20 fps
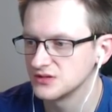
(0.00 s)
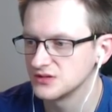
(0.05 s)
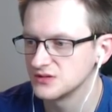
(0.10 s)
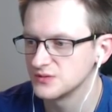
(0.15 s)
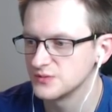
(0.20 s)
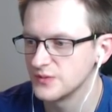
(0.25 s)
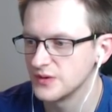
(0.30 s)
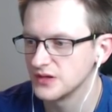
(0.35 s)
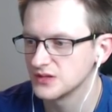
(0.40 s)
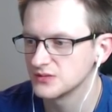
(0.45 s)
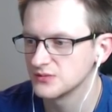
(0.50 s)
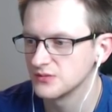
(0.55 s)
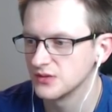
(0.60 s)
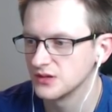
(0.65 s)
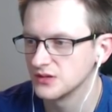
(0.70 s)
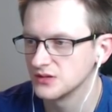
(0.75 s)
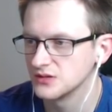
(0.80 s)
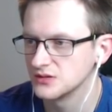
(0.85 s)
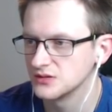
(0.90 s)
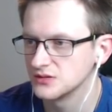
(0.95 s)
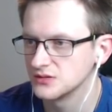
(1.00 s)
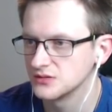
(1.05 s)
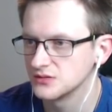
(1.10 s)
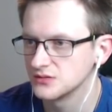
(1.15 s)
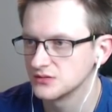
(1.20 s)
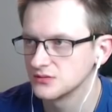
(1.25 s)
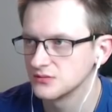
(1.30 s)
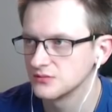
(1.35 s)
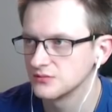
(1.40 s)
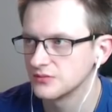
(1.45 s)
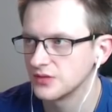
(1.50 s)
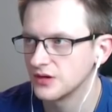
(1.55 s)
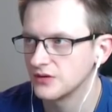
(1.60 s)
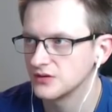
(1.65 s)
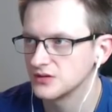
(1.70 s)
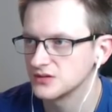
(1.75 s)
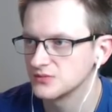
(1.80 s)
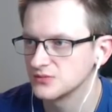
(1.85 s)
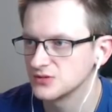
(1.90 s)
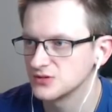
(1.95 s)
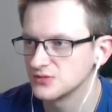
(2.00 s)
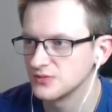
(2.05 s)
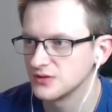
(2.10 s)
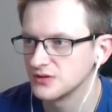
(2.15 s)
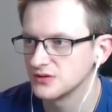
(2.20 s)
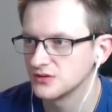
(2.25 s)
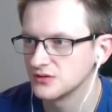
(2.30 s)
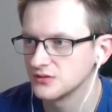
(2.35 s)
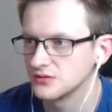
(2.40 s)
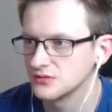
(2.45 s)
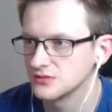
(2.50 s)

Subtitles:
makes my pirates much better.